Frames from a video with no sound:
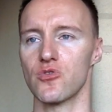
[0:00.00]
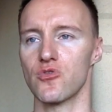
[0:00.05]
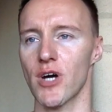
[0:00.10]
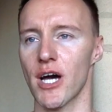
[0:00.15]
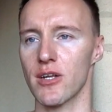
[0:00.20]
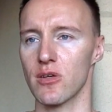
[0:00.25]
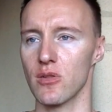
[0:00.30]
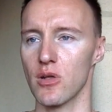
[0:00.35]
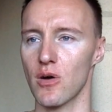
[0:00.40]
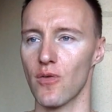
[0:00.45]

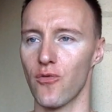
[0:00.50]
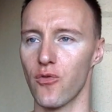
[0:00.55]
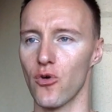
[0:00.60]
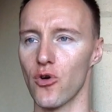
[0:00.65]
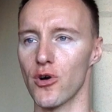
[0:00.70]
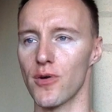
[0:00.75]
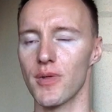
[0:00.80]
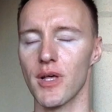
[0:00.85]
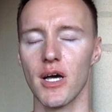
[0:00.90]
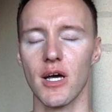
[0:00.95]
Try to look
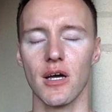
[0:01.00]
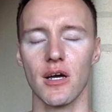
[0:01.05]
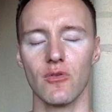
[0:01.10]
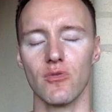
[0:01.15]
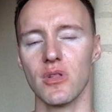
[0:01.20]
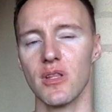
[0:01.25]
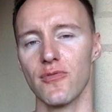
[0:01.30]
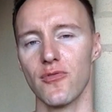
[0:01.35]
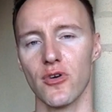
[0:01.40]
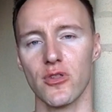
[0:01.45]
for
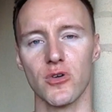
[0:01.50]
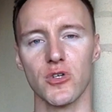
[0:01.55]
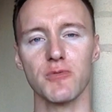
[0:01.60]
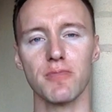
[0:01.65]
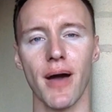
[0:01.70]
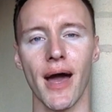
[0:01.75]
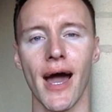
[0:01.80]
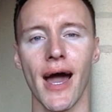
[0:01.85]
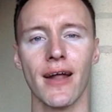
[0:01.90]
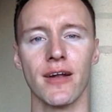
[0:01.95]
those
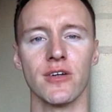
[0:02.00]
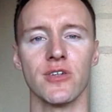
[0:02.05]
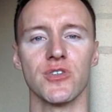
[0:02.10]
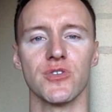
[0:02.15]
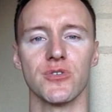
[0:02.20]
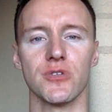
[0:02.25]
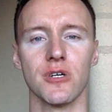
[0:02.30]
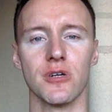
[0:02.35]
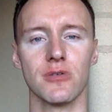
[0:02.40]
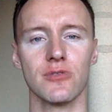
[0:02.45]
patterns,
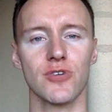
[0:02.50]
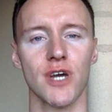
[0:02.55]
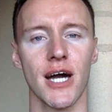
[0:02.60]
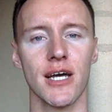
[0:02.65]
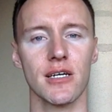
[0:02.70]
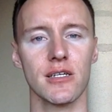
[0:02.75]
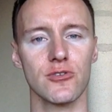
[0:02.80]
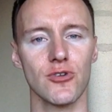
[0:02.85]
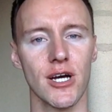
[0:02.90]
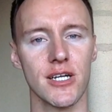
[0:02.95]

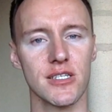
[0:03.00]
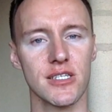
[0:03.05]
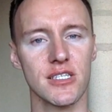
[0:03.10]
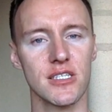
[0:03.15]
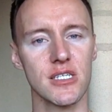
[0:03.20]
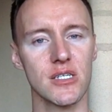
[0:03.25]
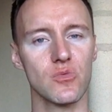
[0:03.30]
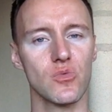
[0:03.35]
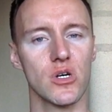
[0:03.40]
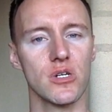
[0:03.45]
try to
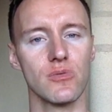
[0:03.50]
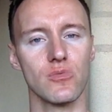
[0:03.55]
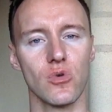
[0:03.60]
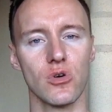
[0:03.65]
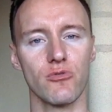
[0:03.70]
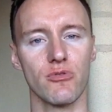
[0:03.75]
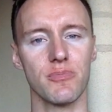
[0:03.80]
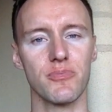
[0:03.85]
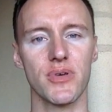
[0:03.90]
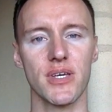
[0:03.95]
see what
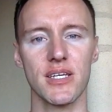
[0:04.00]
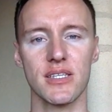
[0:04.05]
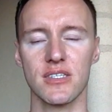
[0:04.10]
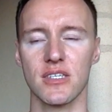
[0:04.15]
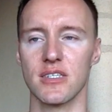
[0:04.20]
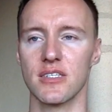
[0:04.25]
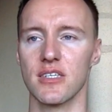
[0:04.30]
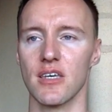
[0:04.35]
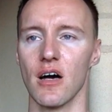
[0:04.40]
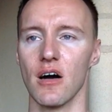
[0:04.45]
repeats
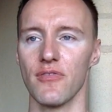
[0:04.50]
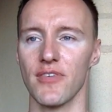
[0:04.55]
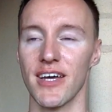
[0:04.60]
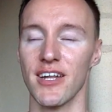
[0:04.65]
itself.